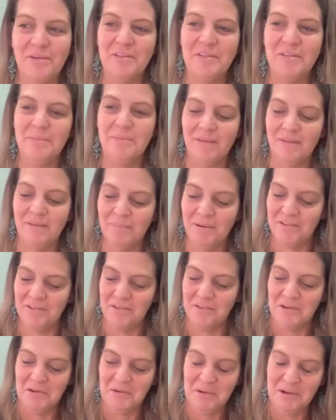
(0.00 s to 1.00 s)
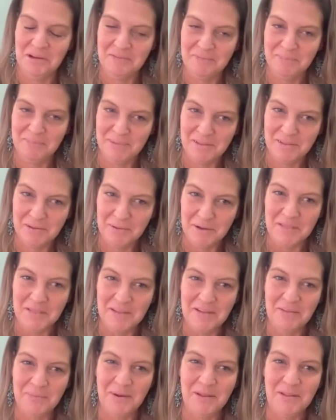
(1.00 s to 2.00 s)
of the person who would have been doing
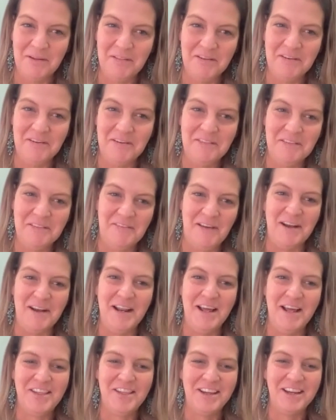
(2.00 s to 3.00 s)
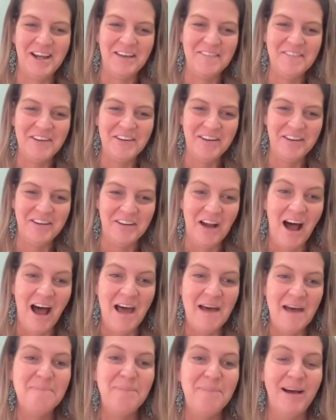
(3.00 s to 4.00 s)
these, whether the foundation covered it or
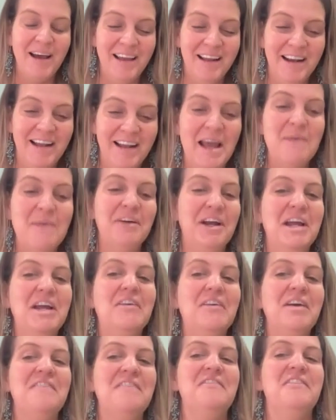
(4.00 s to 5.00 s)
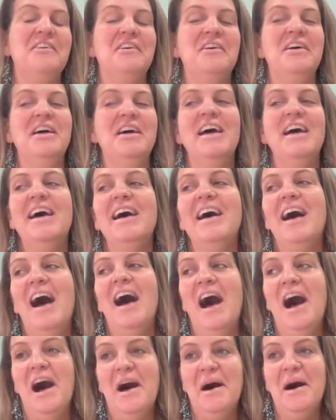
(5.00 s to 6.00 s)
not, but I am very grateful
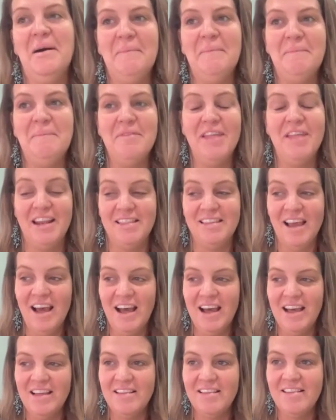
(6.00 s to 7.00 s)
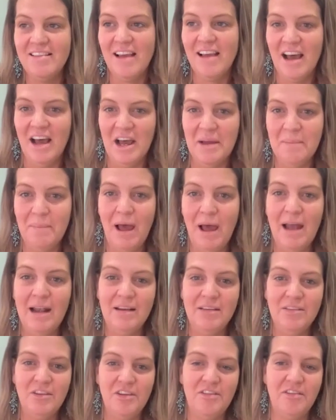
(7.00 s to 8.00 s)
that it does.
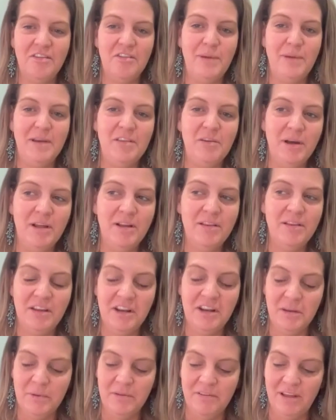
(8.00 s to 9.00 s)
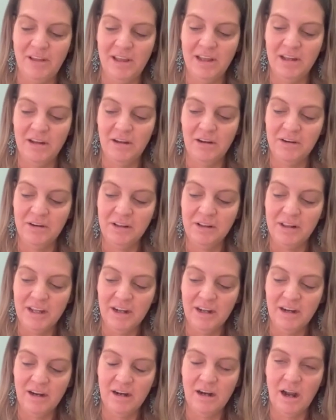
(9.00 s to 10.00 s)
And just to speak to what Tina was saying
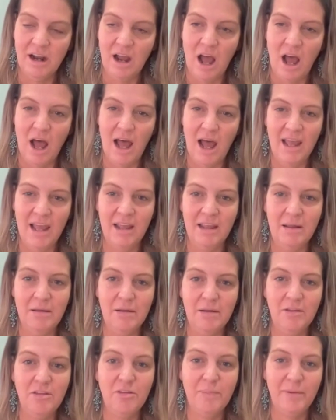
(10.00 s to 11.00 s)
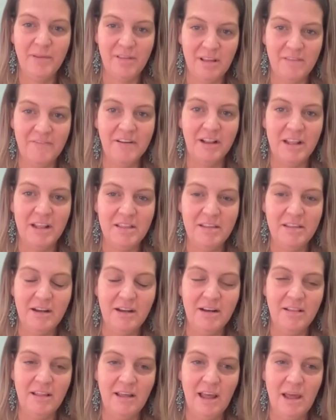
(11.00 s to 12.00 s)
earlier, I specifically
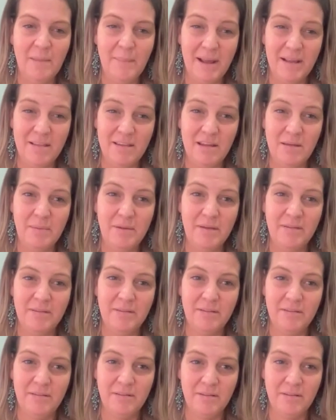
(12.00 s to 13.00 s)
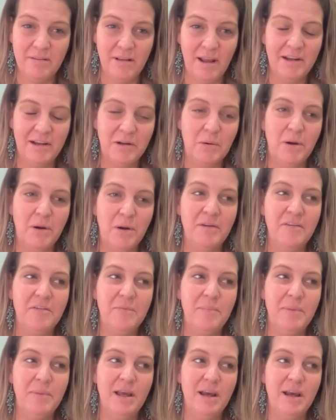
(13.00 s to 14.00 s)
did the MIT business design course
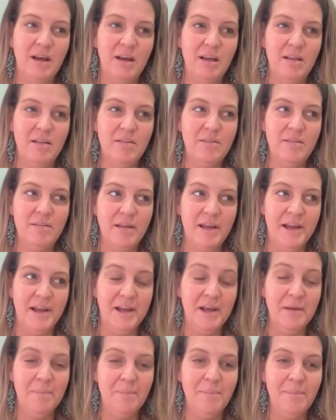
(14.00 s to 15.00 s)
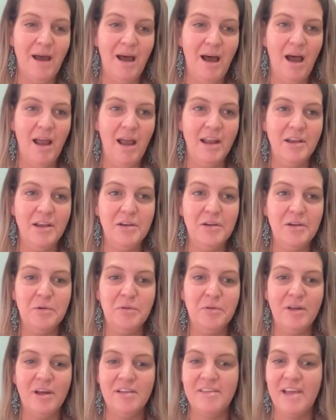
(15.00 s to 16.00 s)
because I knew
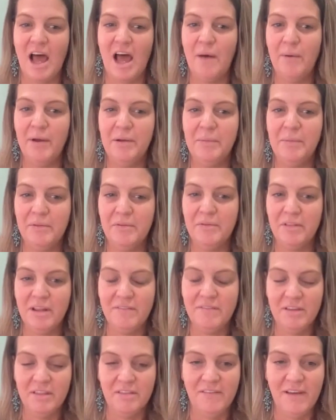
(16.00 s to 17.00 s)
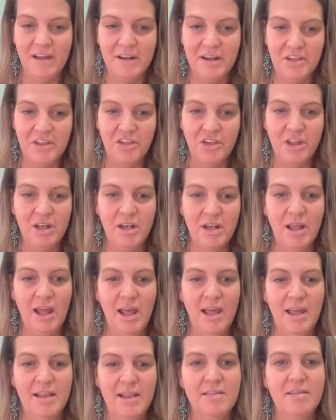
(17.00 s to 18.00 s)
that Dawood was leaving the foundation,
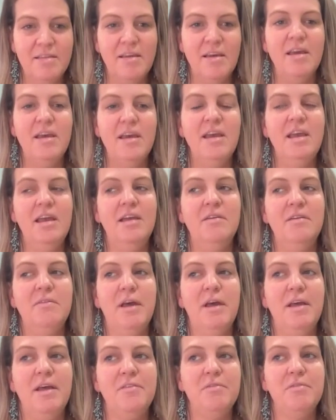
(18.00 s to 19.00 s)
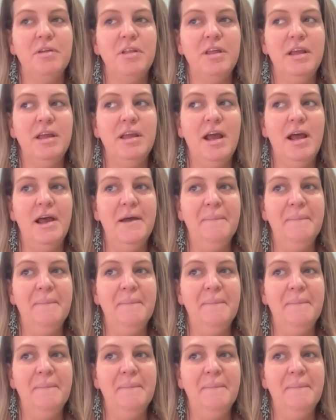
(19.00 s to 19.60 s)
and it has really